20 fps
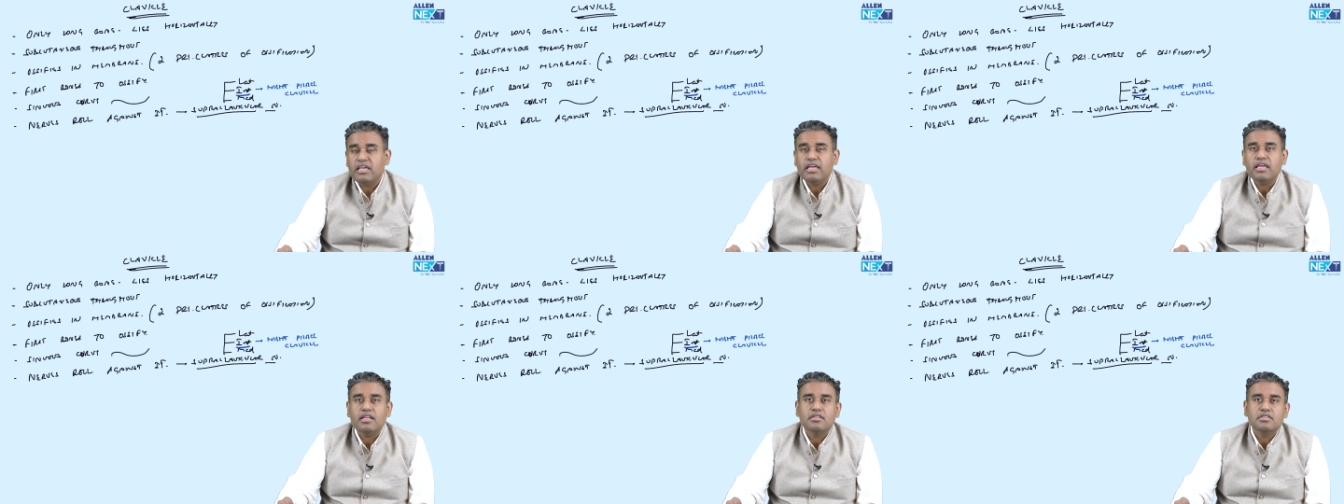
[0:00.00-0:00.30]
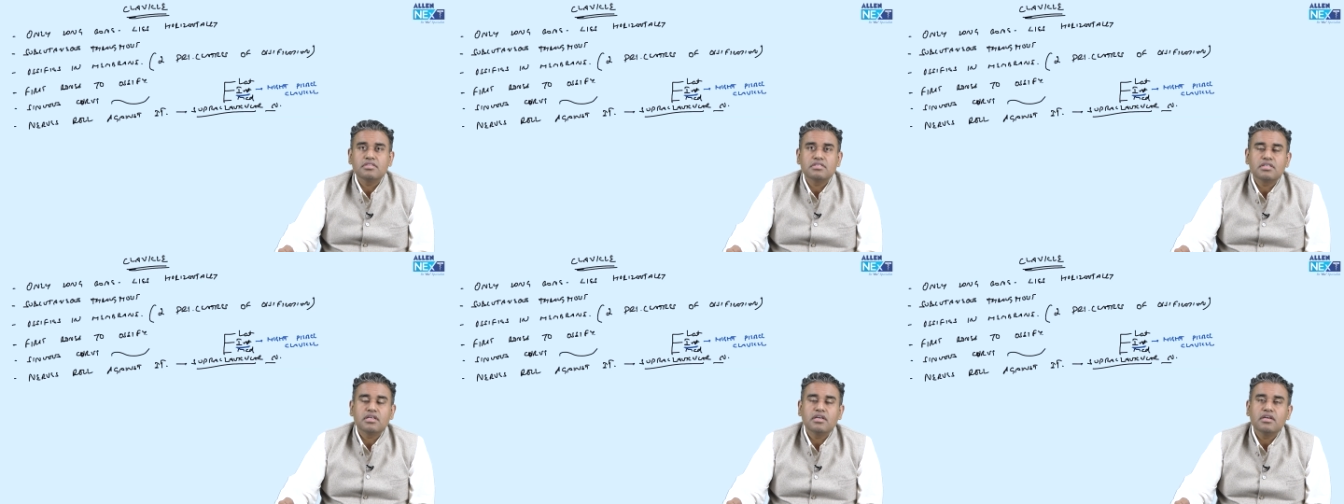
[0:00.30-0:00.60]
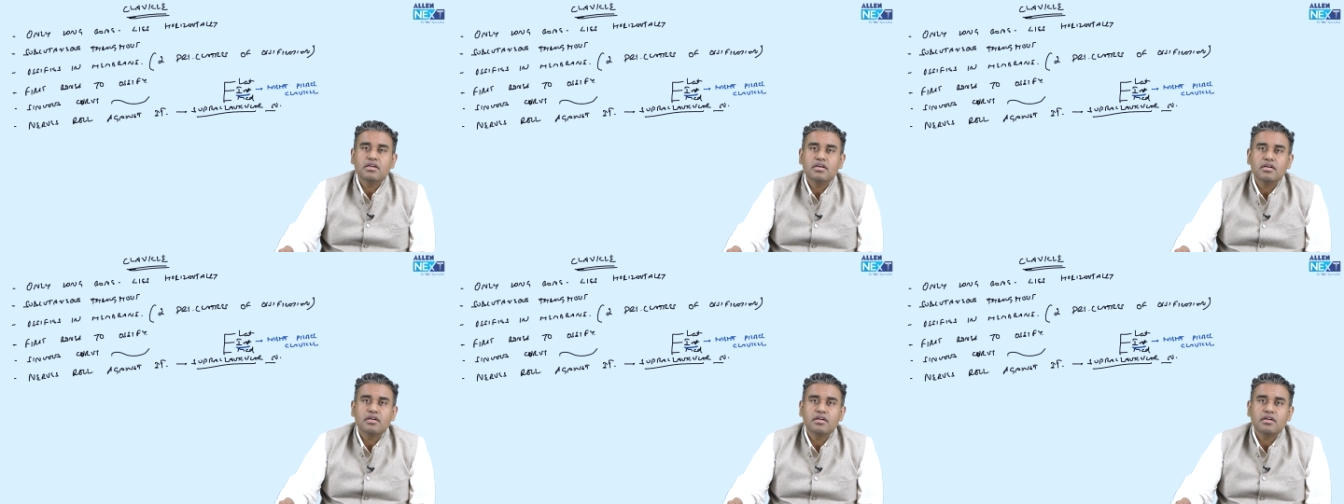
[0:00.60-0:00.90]
heals,
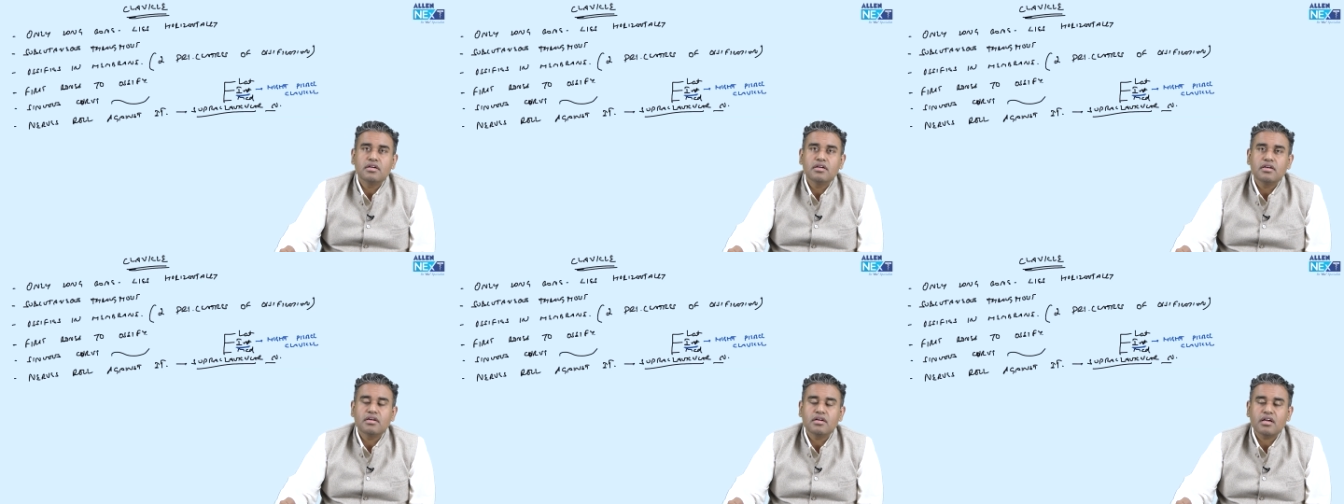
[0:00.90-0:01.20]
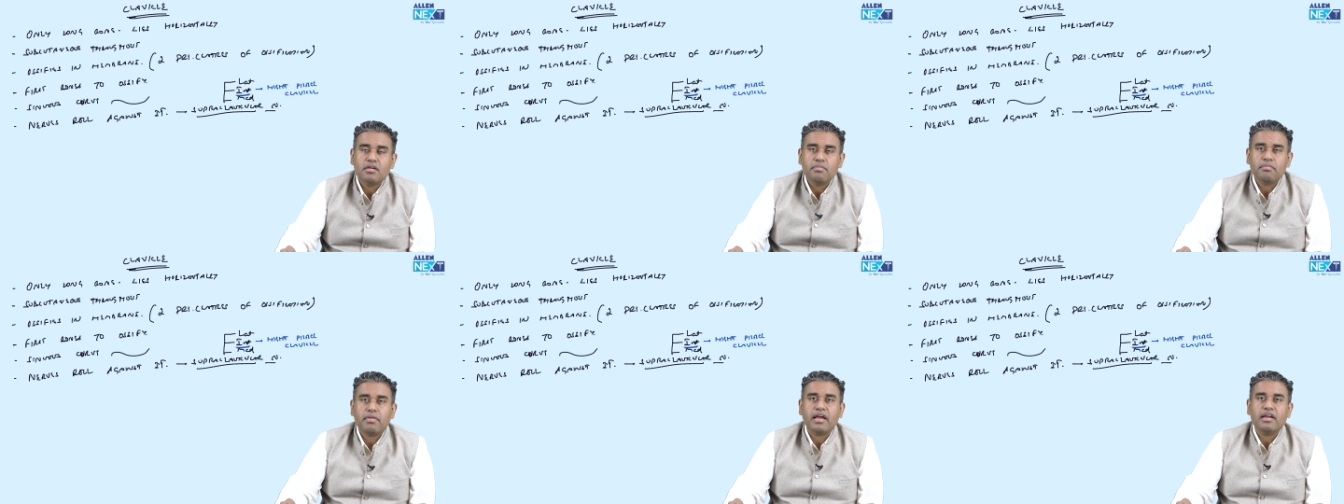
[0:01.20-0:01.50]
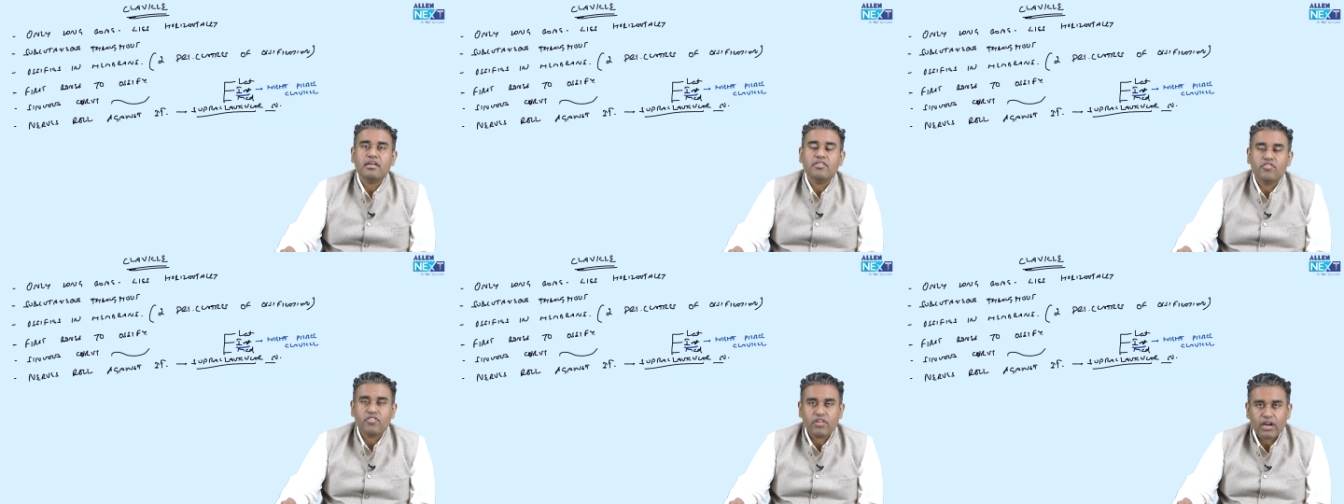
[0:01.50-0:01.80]
it
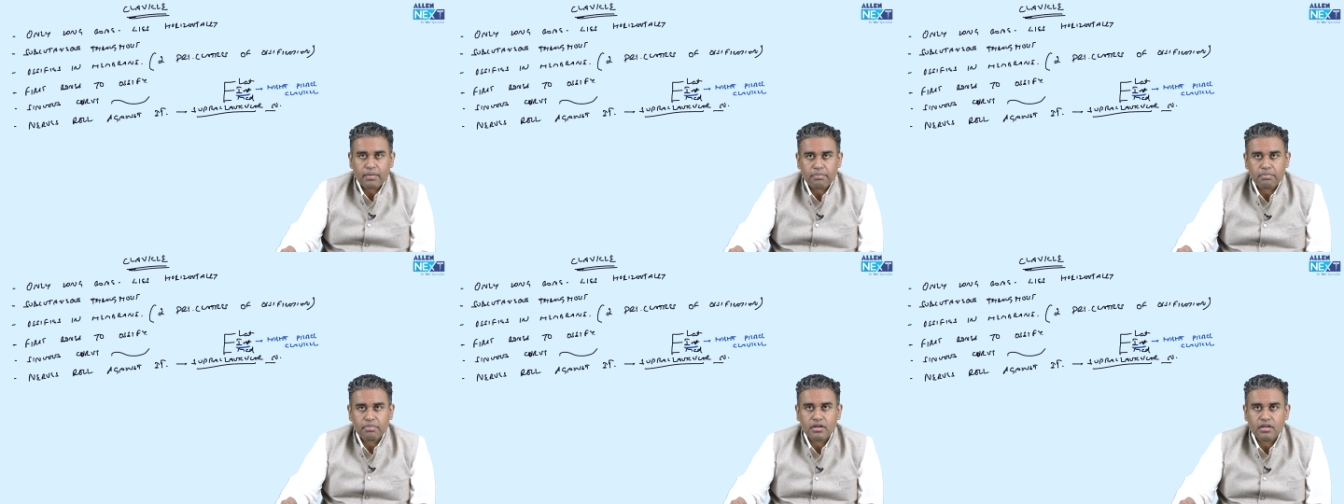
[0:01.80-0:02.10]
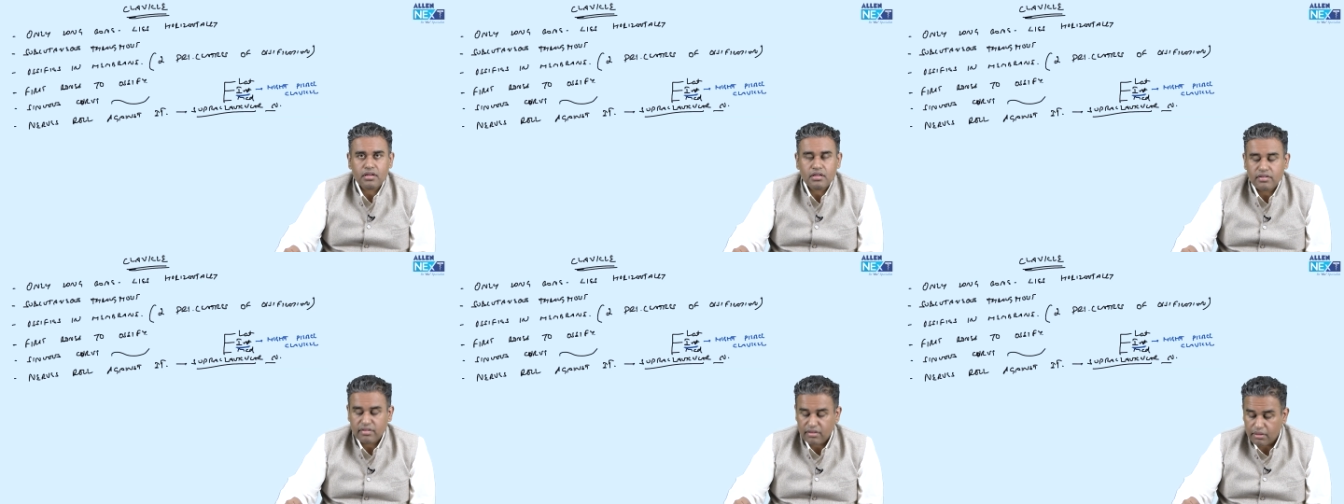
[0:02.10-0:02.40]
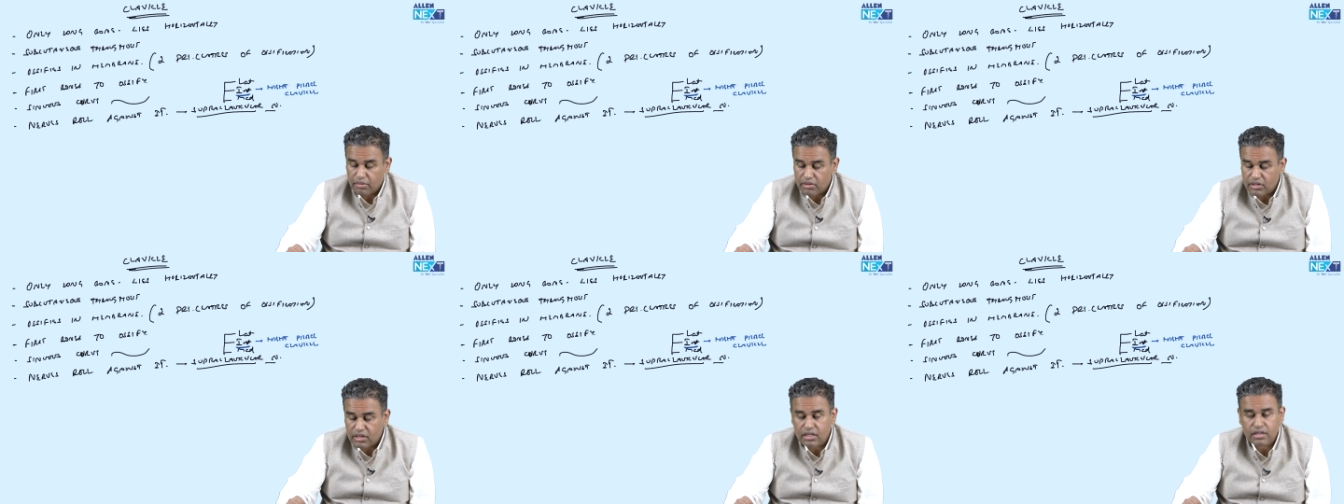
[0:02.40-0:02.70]
might trap
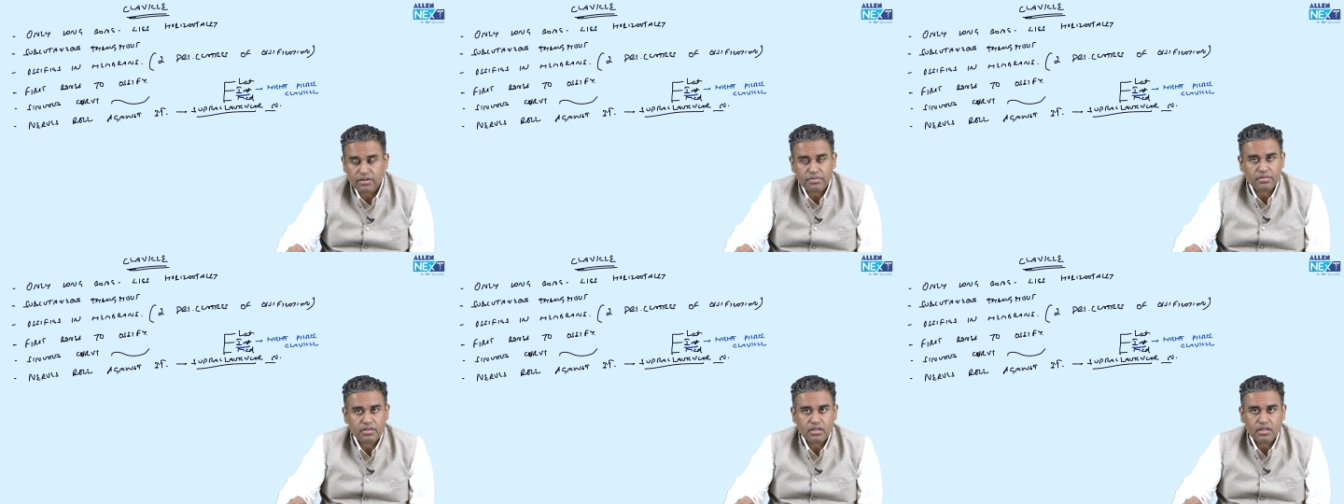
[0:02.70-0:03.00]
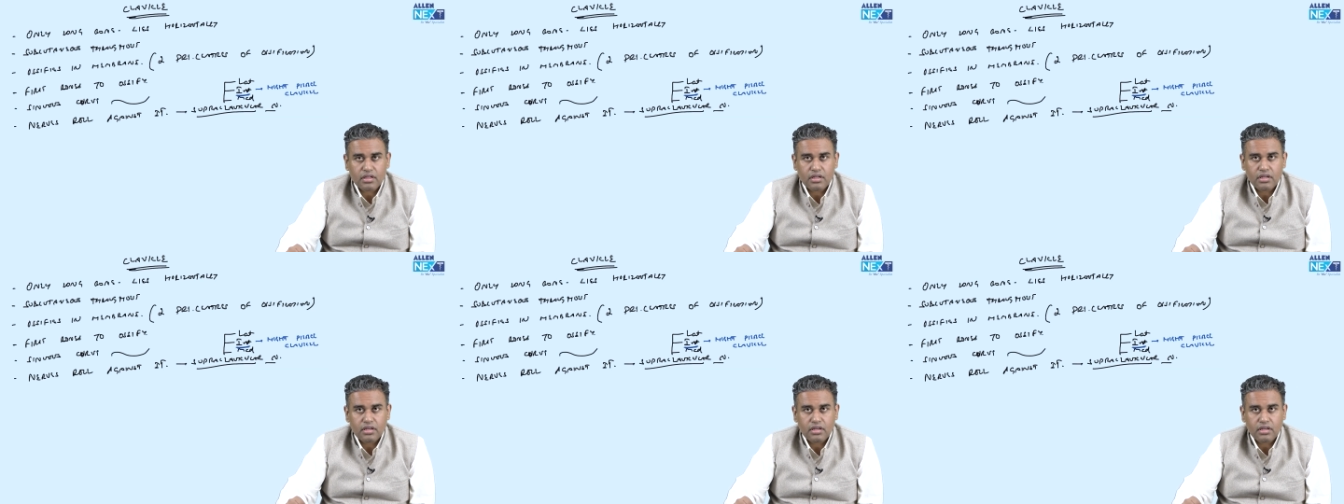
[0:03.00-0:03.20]
some of the nerves,